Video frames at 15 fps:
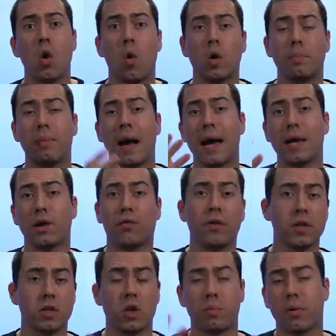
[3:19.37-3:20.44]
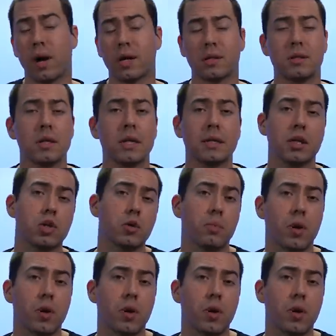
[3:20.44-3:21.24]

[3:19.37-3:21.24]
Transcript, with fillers: or buy your physical products, digital